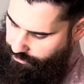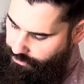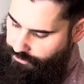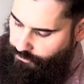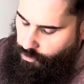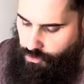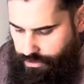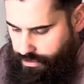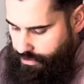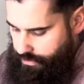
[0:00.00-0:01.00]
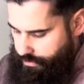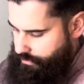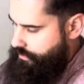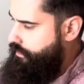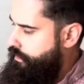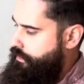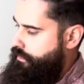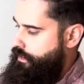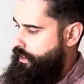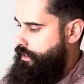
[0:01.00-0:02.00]
they have a warranty,
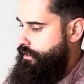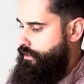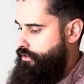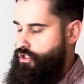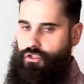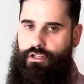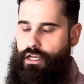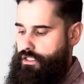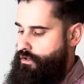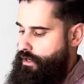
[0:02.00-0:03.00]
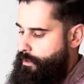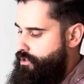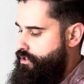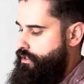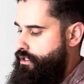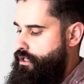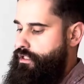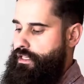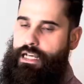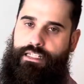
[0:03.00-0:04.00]
and just so you guys know, I personally called
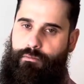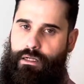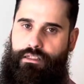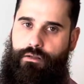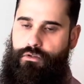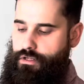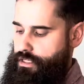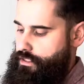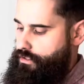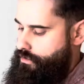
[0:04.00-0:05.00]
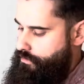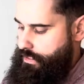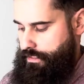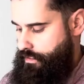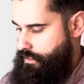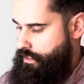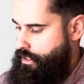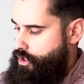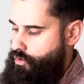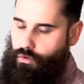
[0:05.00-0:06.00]
and asked about that warranty. So it's
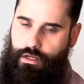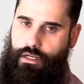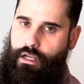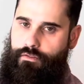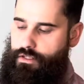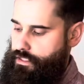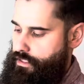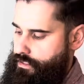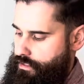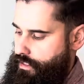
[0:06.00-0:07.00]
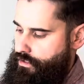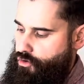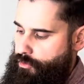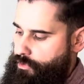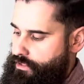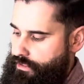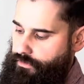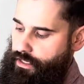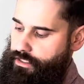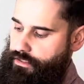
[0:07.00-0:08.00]
what it covers is like normal
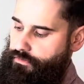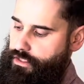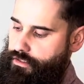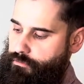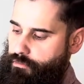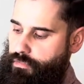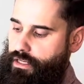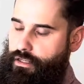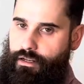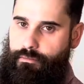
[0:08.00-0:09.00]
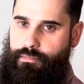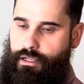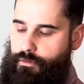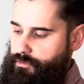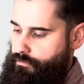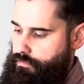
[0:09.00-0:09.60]
defects. If this ended up coming